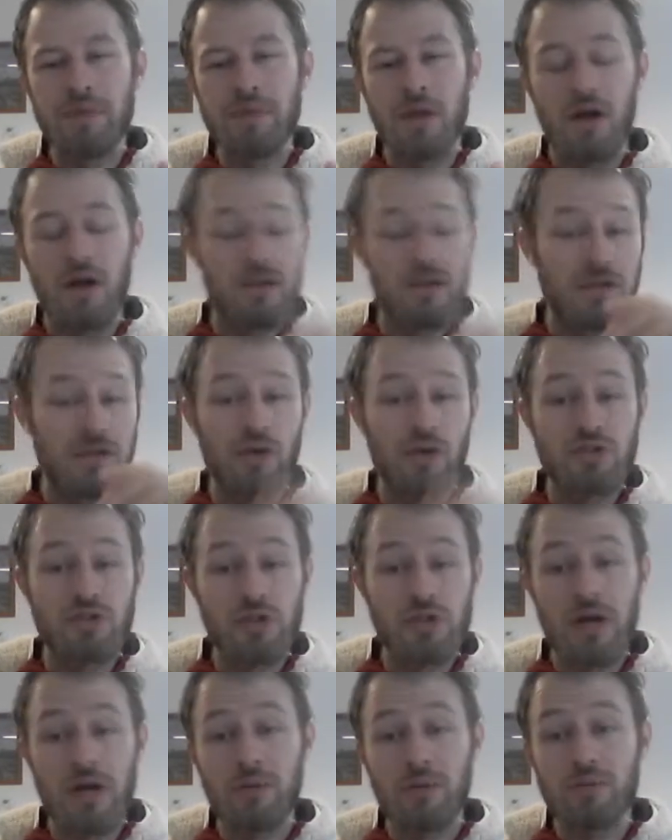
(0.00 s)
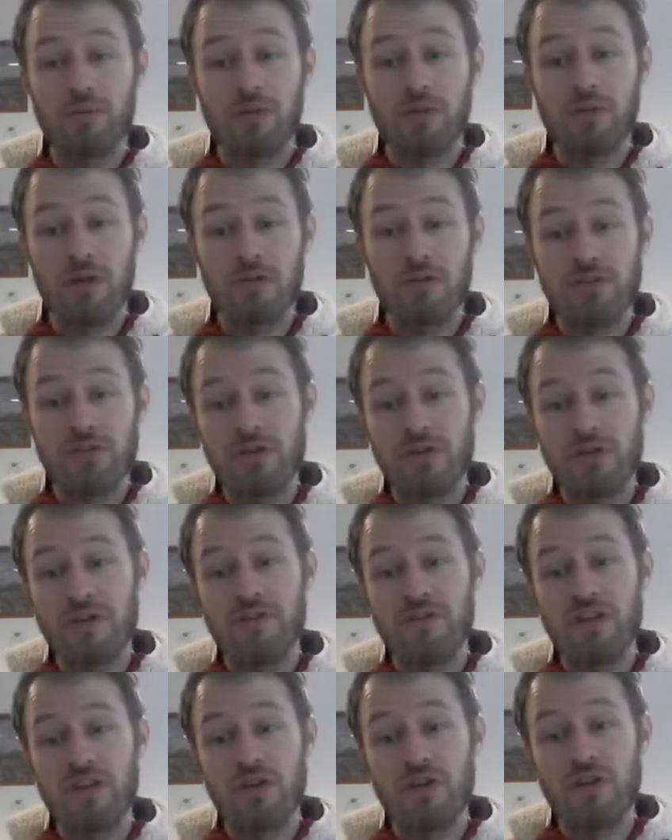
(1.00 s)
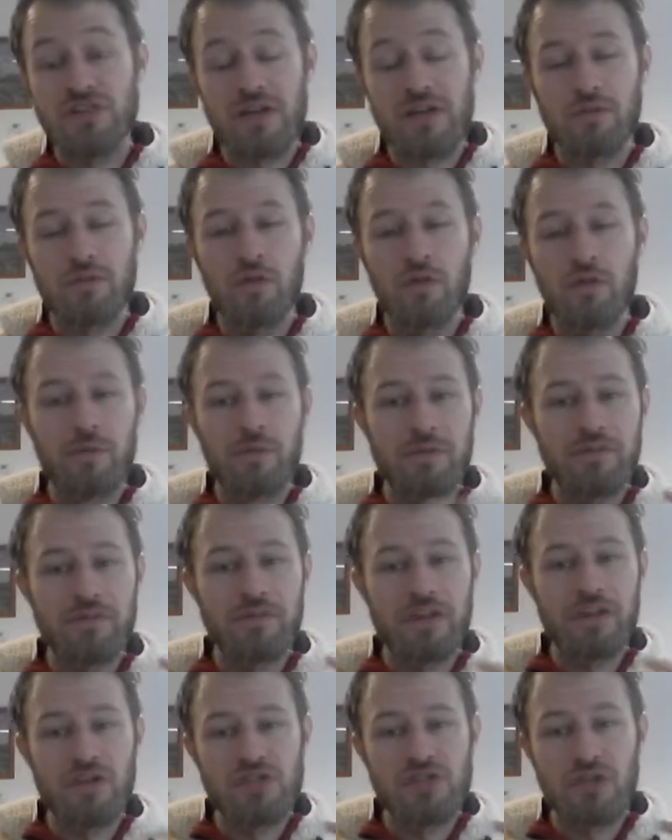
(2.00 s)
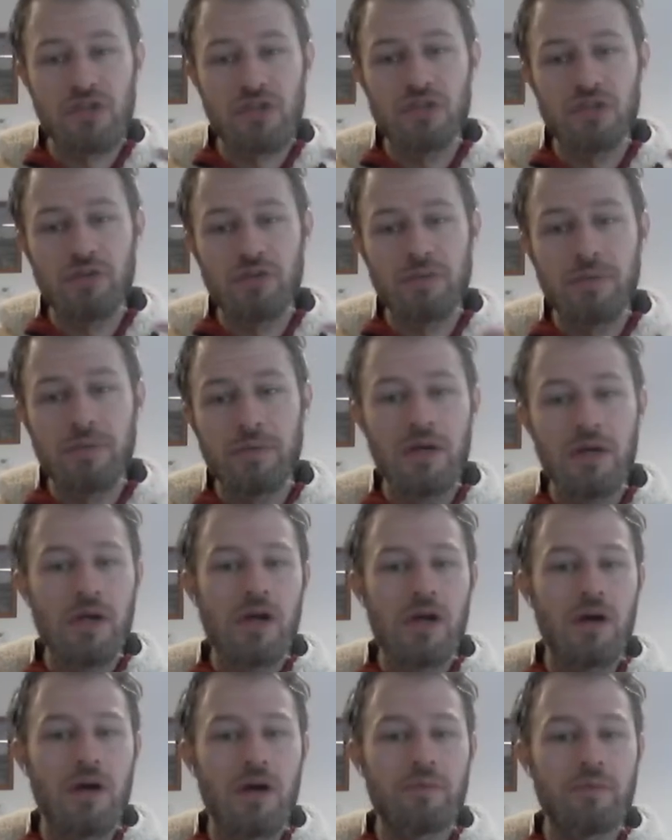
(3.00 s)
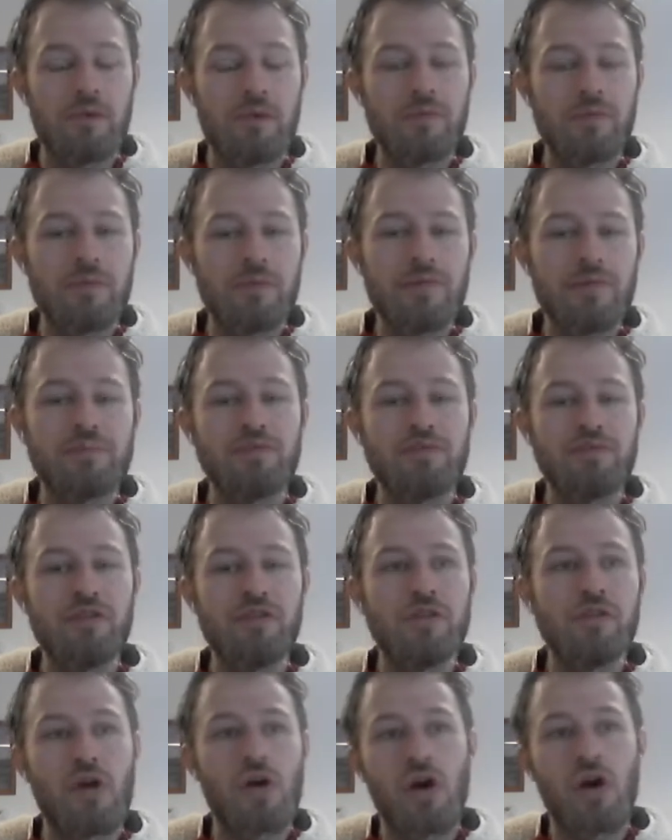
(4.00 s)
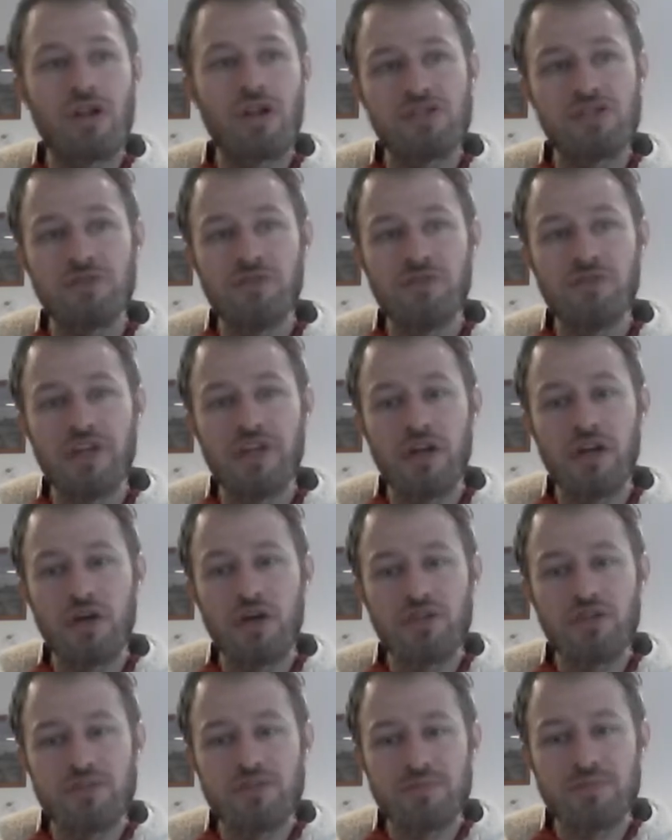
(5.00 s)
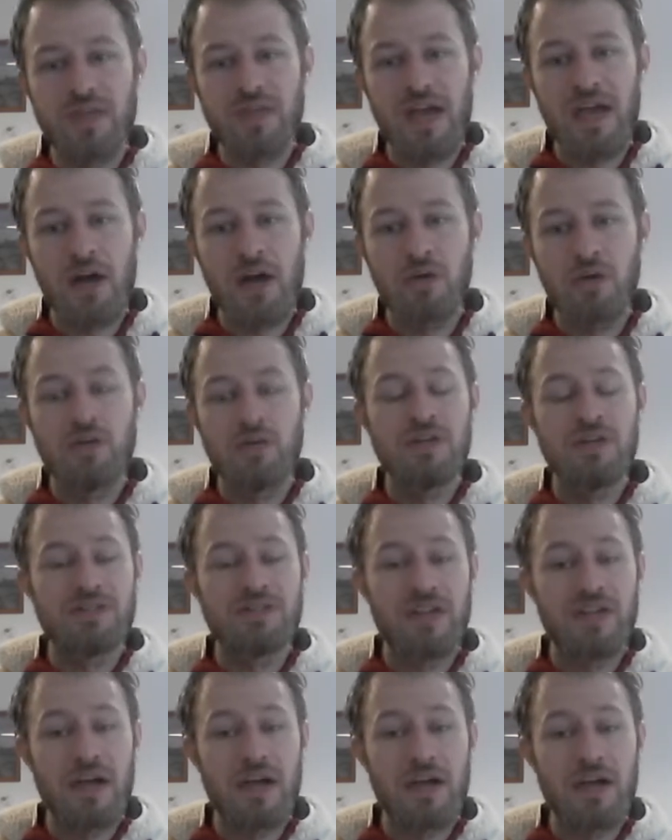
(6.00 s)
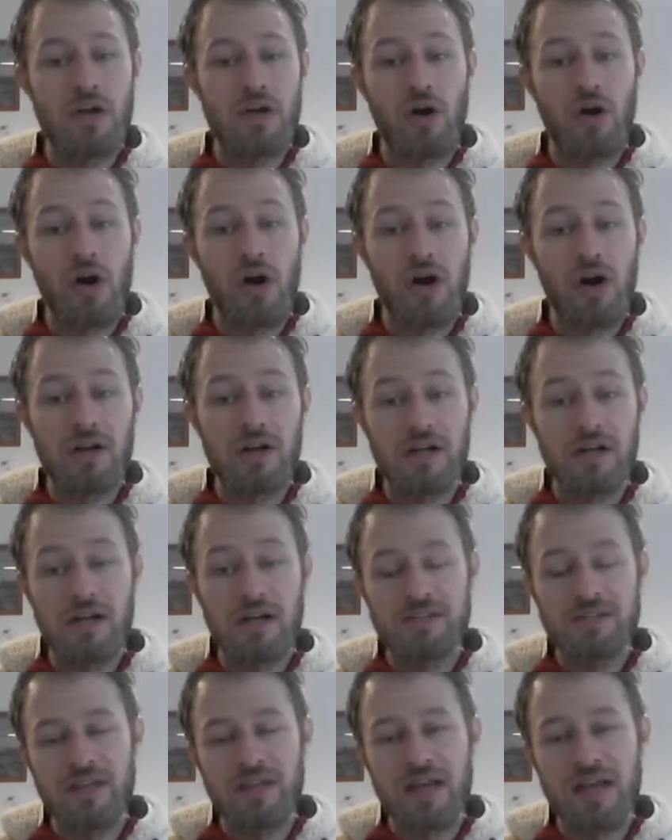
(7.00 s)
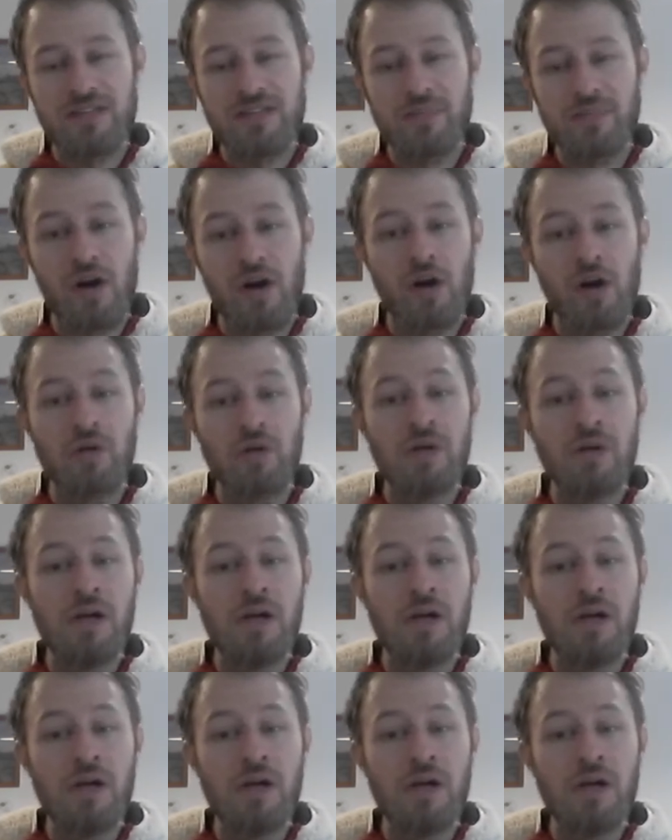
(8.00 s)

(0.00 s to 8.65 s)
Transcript: I'll go through that when we're going through them videos. I have a couple of videos lined up. I'll probably be pre-recording some videos today and tomorrow,